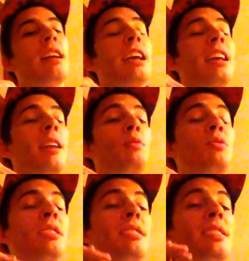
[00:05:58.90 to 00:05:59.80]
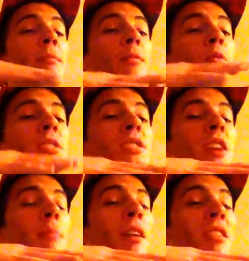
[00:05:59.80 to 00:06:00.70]
and I'm using the same voltage,
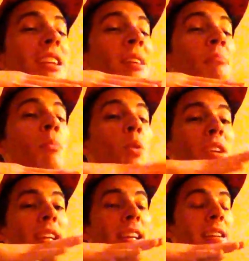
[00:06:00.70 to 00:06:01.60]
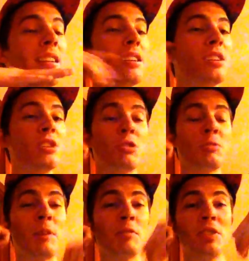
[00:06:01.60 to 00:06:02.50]
I'm now going to get more heat. So as
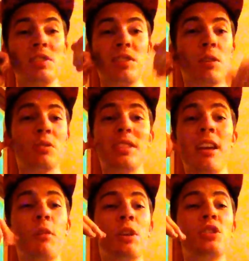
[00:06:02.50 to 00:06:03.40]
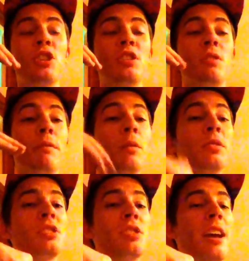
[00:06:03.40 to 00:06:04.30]
my resistance goes down, I want to change the
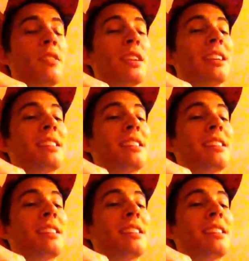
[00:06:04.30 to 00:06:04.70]
voltage down to get